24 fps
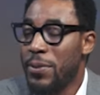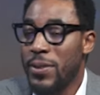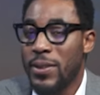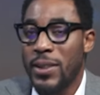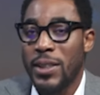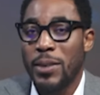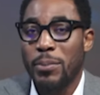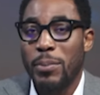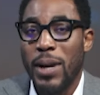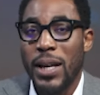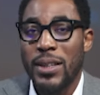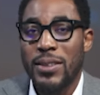
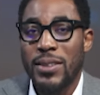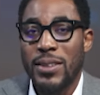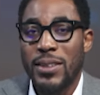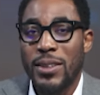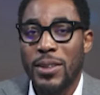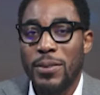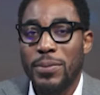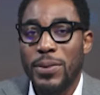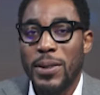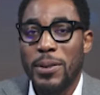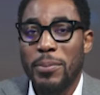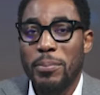seen
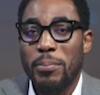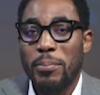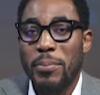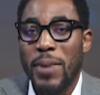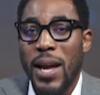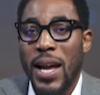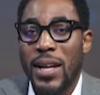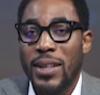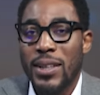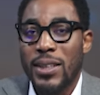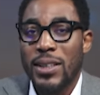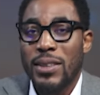myself in
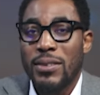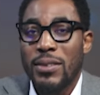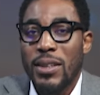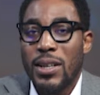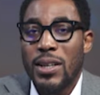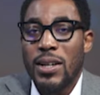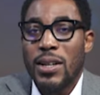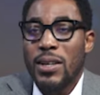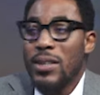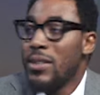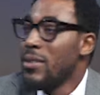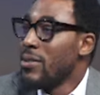many
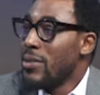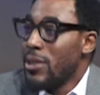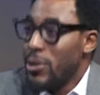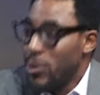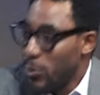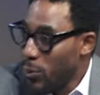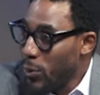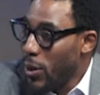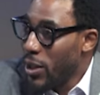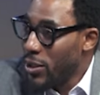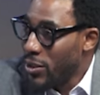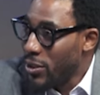
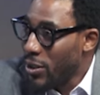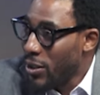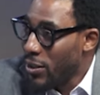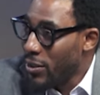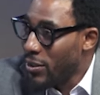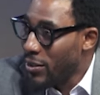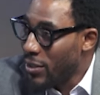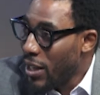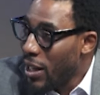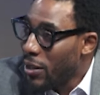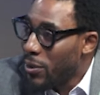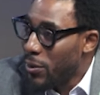situations
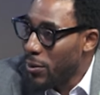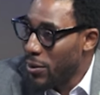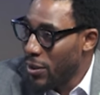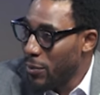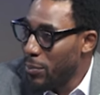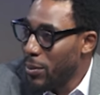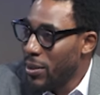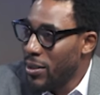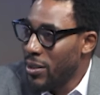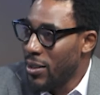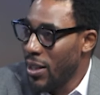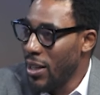that could have
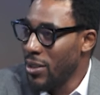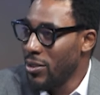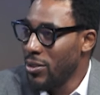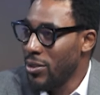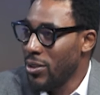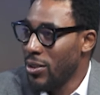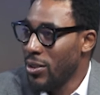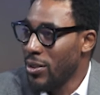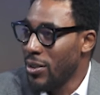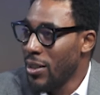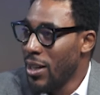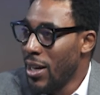been
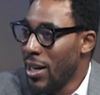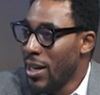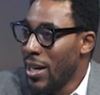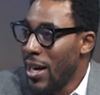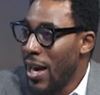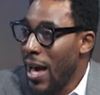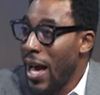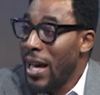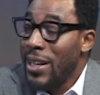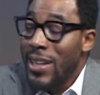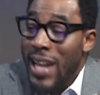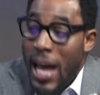dangerous.
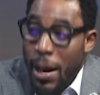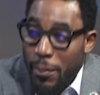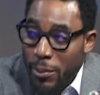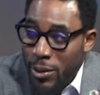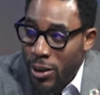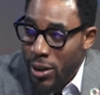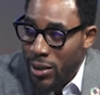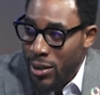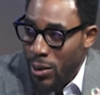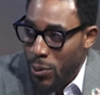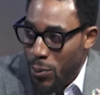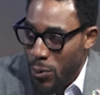And I'm
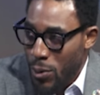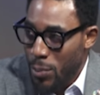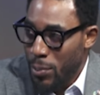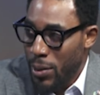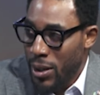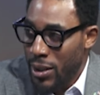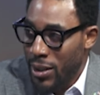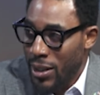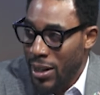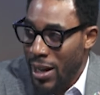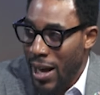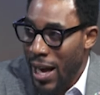not a
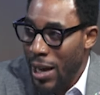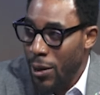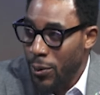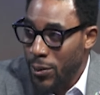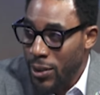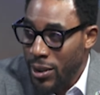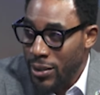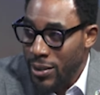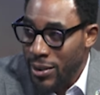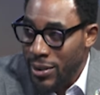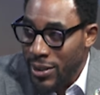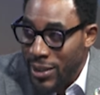woman. I
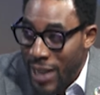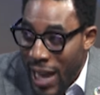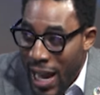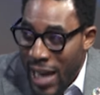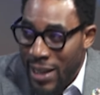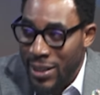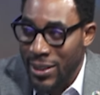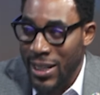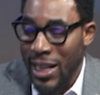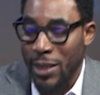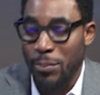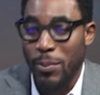
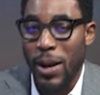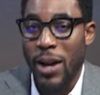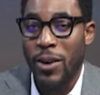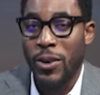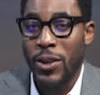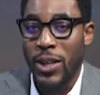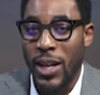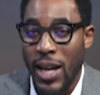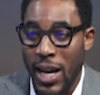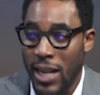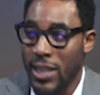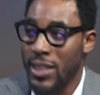understand that my
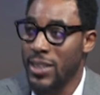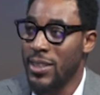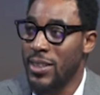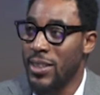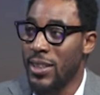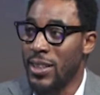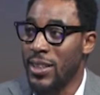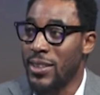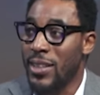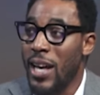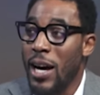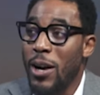
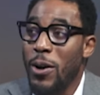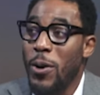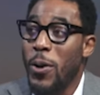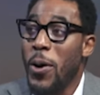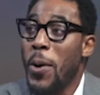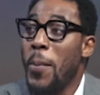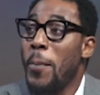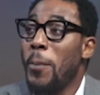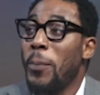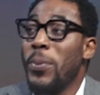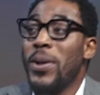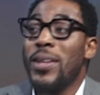realities are
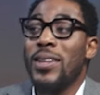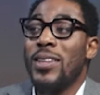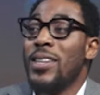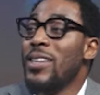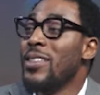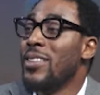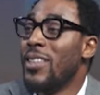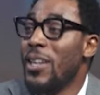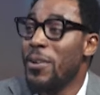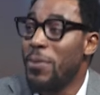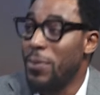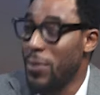completely
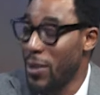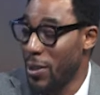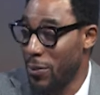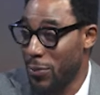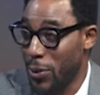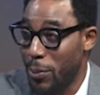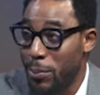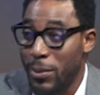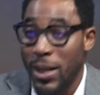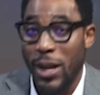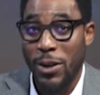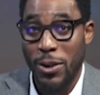different
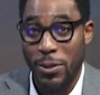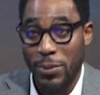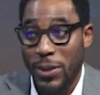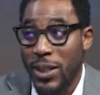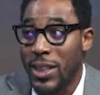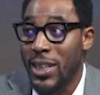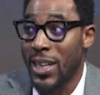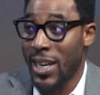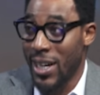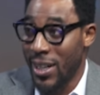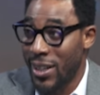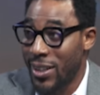from that of a
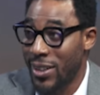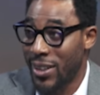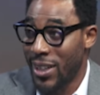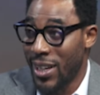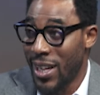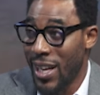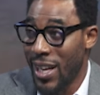girl.